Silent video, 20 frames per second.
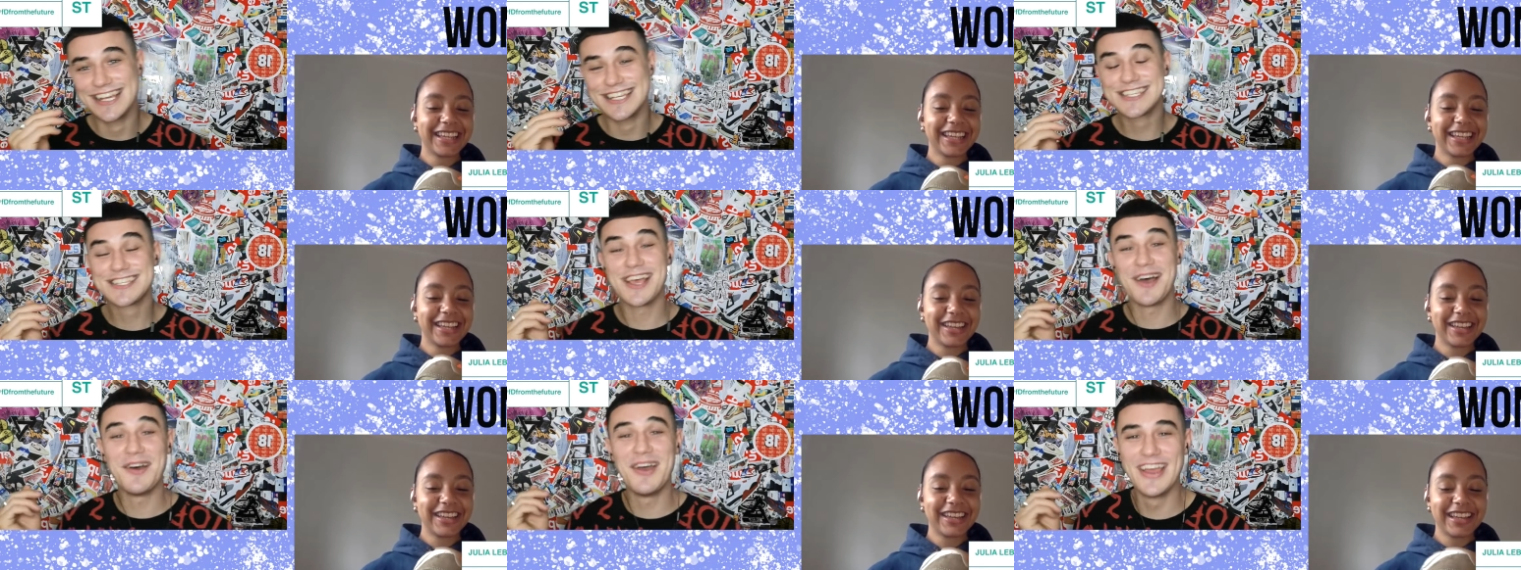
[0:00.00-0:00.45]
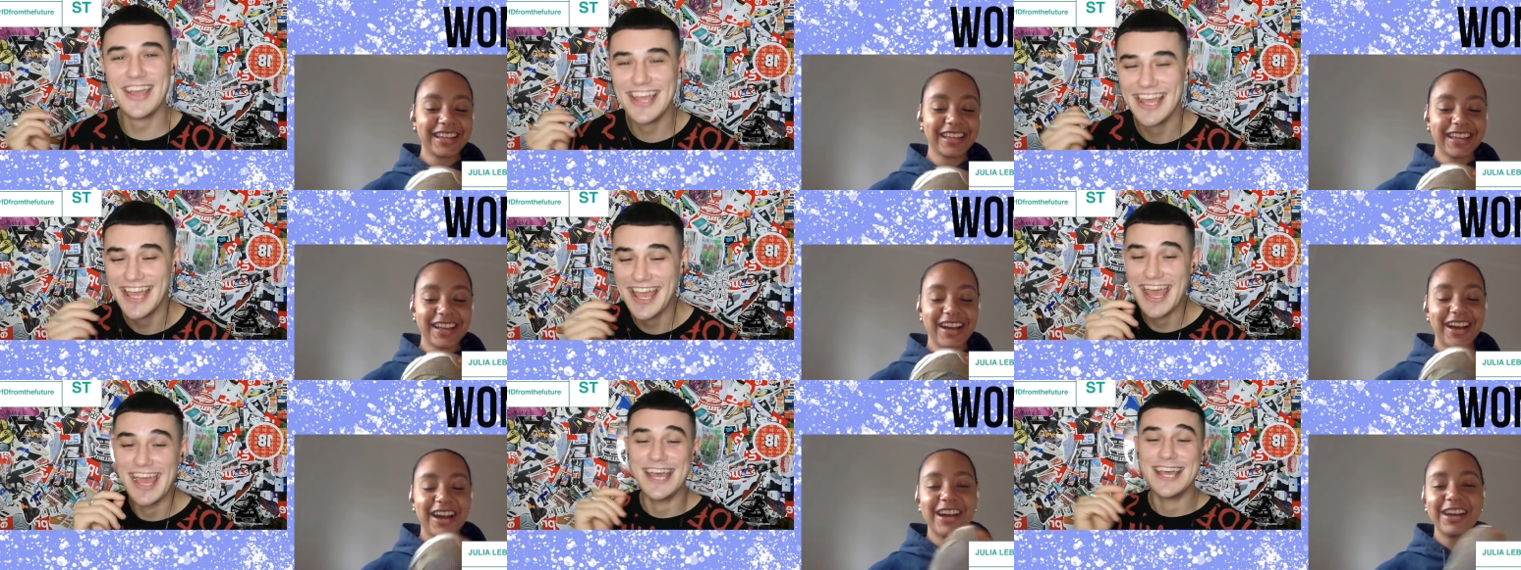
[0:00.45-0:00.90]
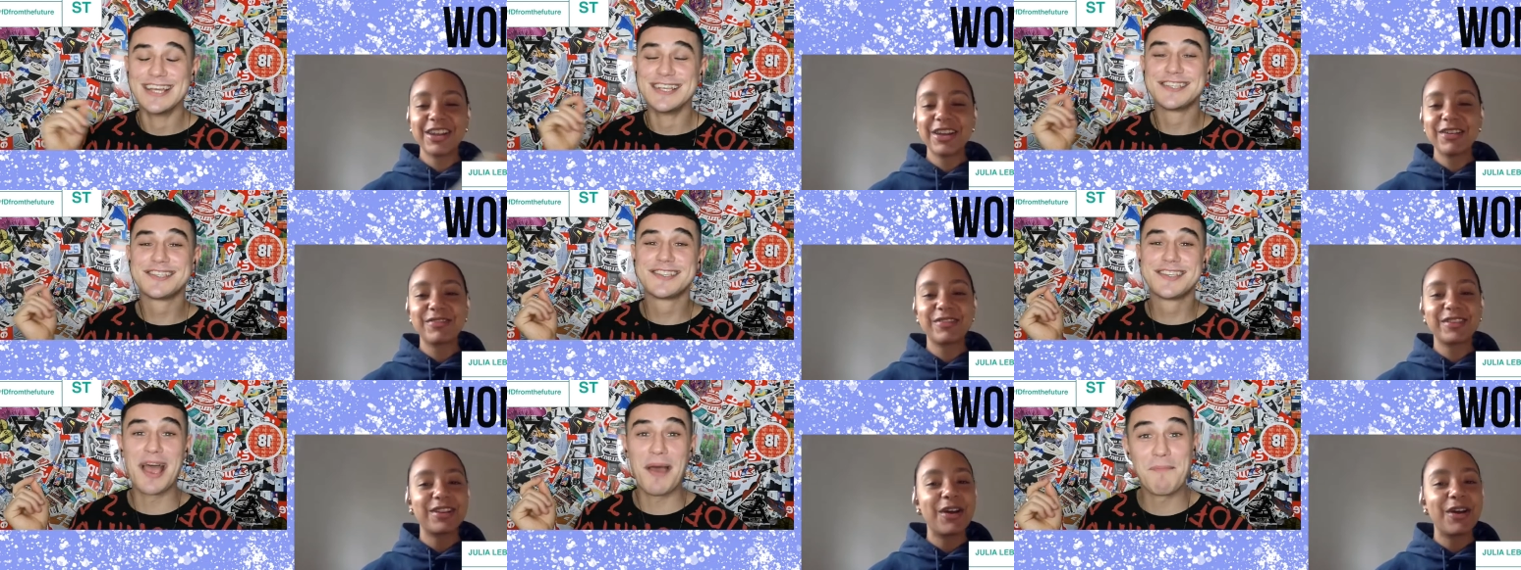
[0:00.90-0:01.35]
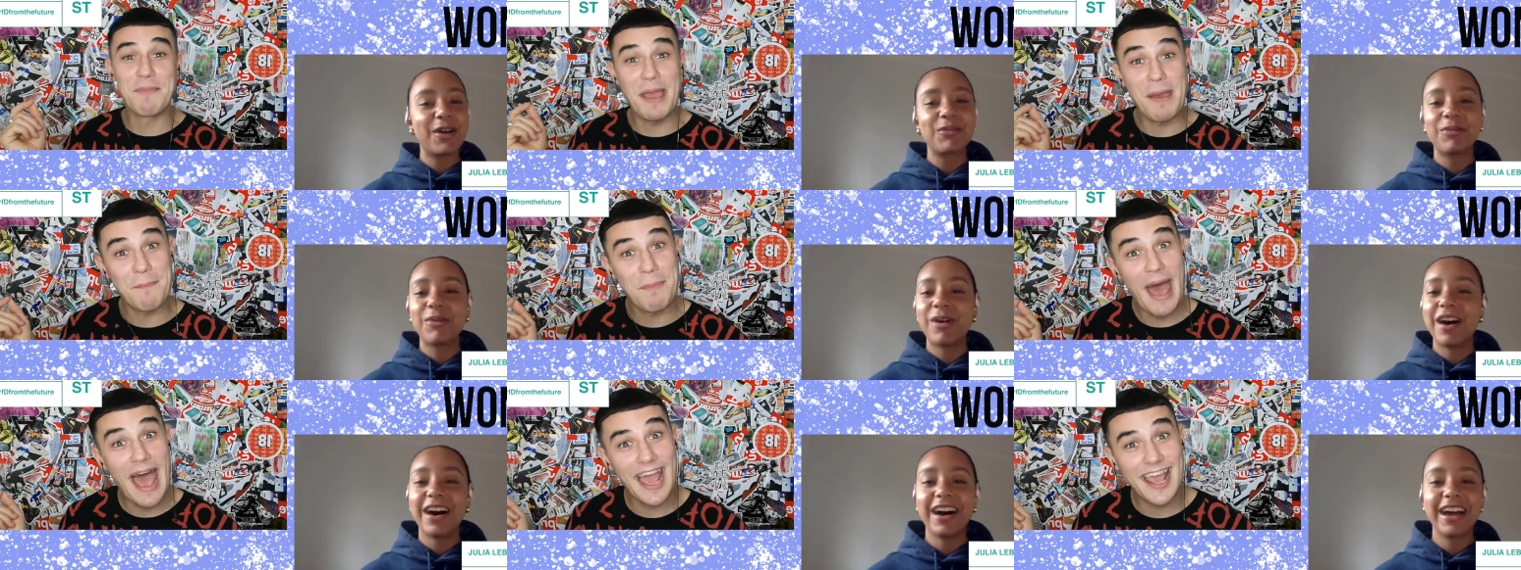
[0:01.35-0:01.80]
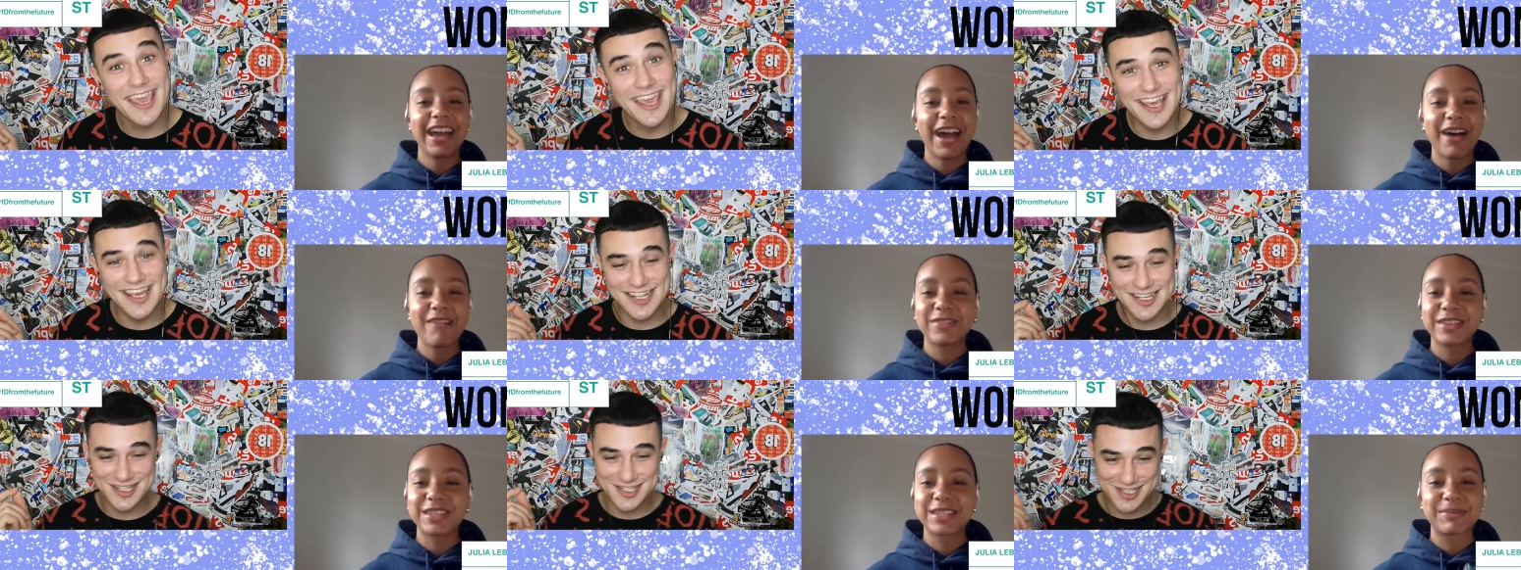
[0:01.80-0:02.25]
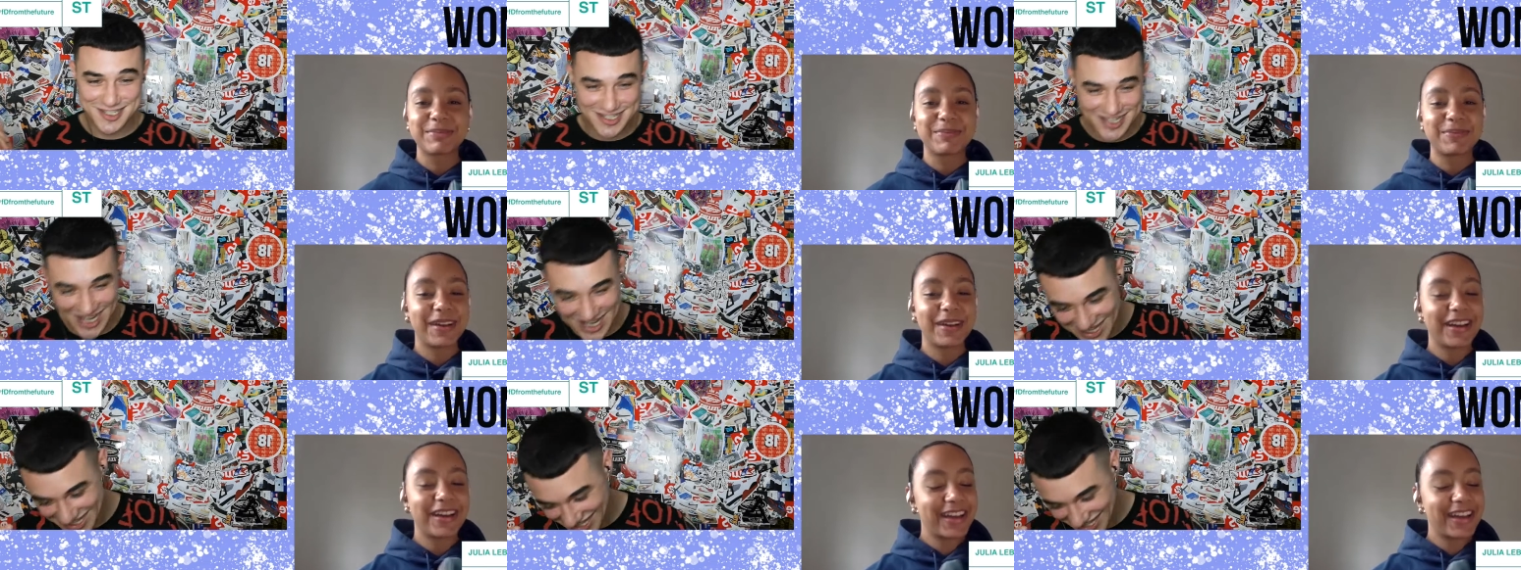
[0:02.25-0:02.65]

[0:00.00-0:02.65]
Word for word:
Speaker 1: so, send me a why. package.